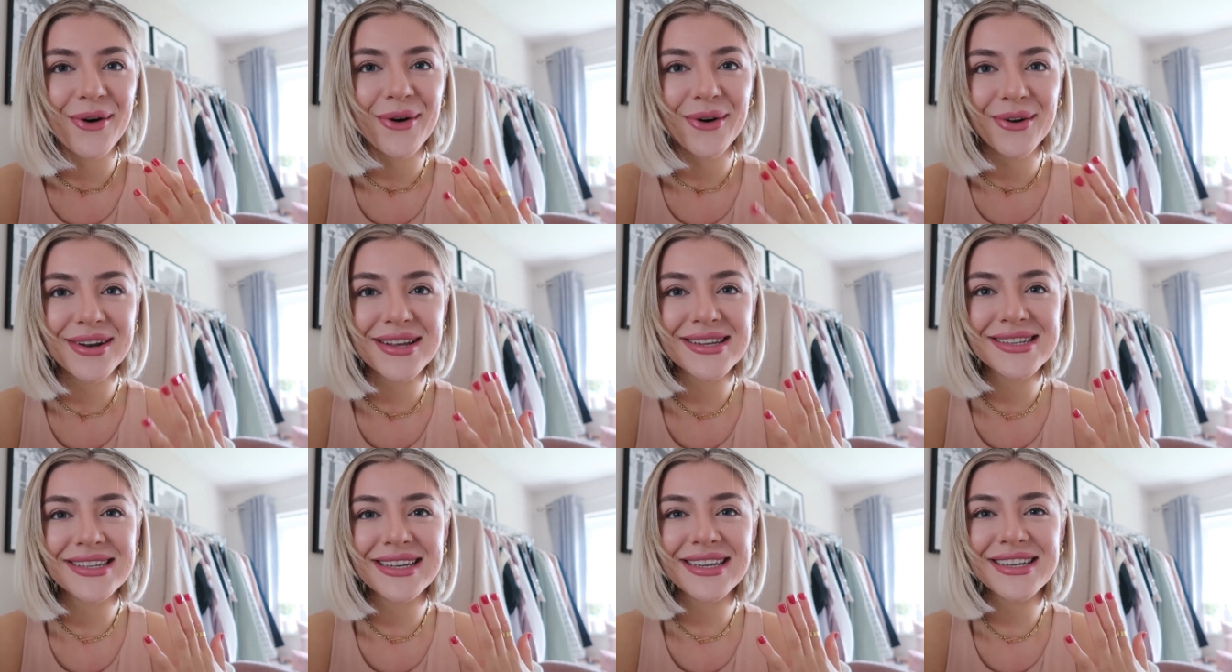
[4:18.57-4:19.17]

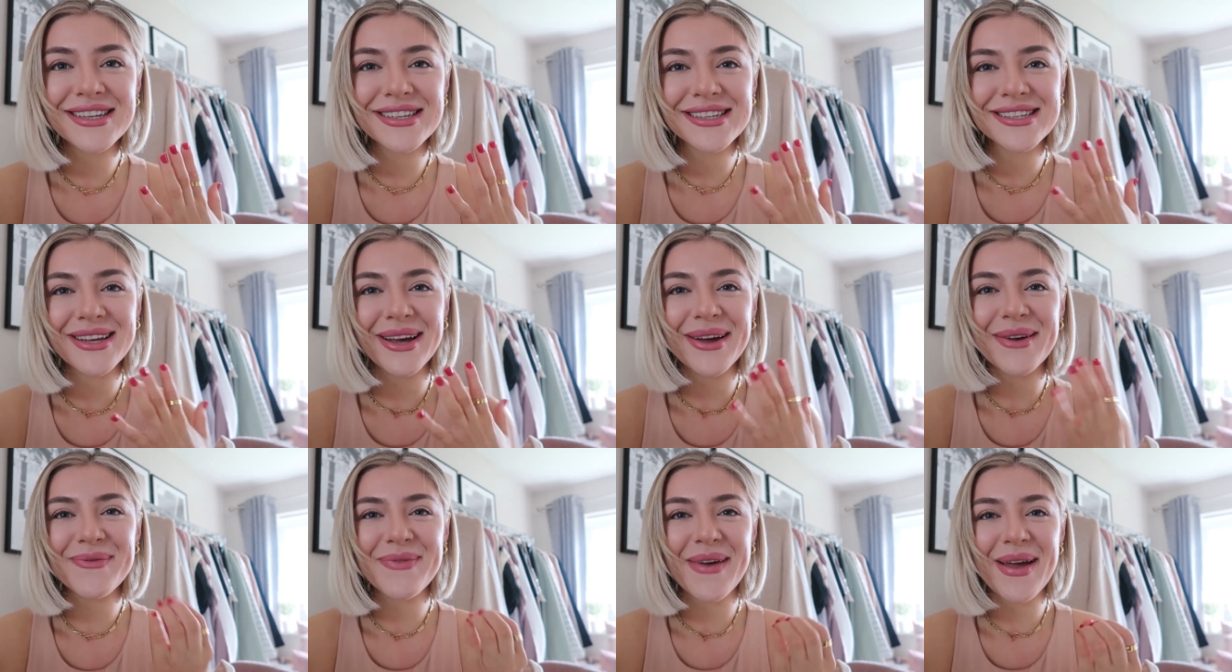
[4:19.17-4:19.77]
honestly just
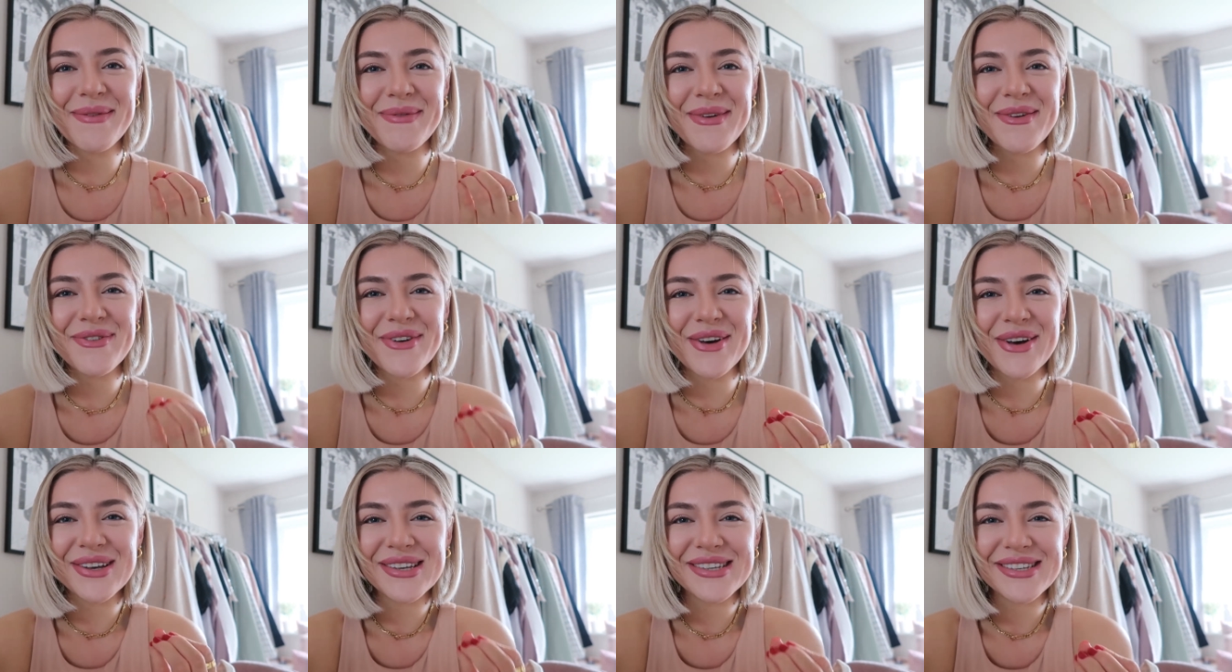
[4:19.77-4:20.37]
like made me
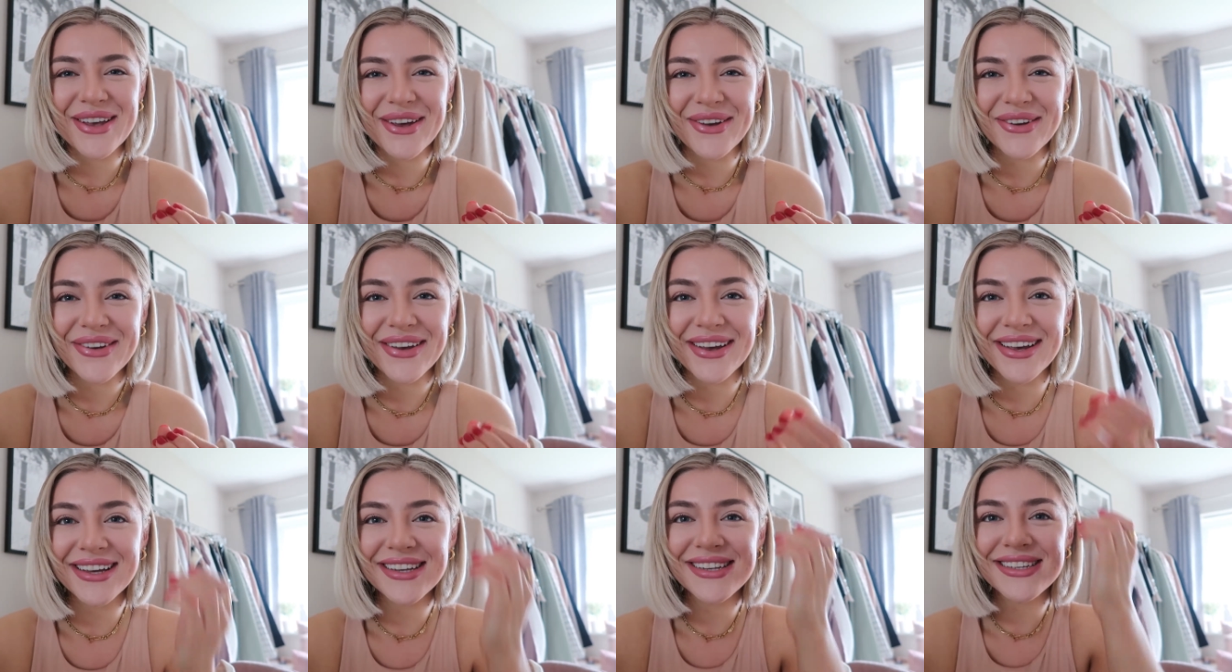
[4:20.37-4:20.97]
feel so
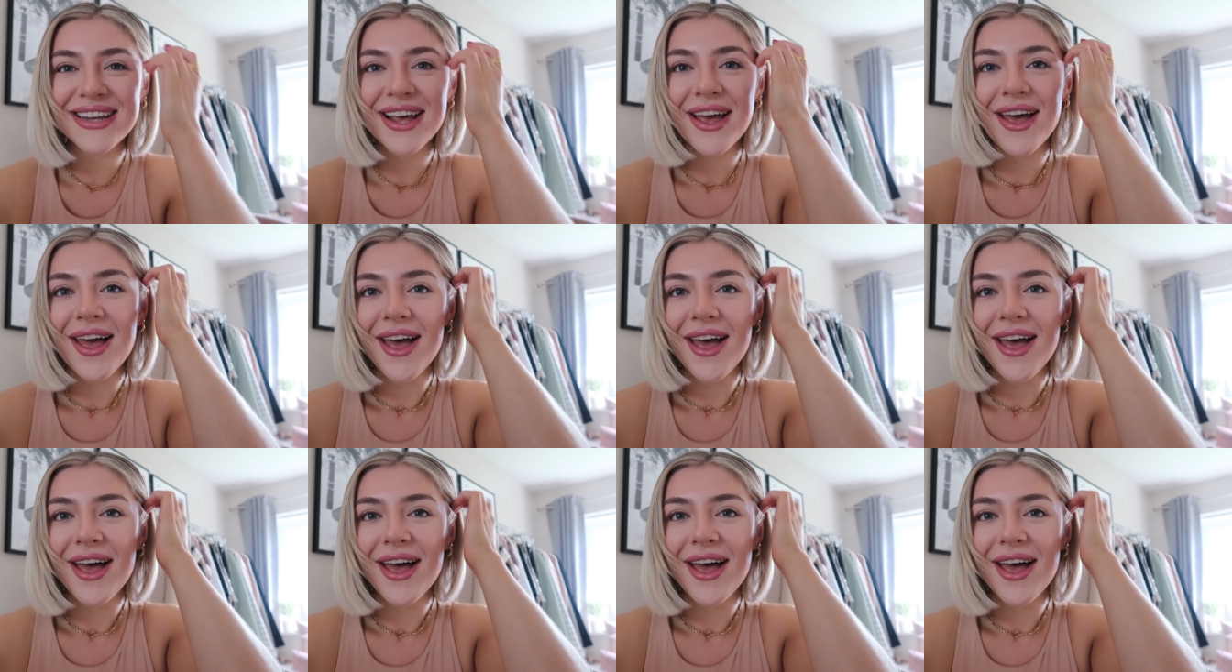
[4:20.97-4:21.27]
good.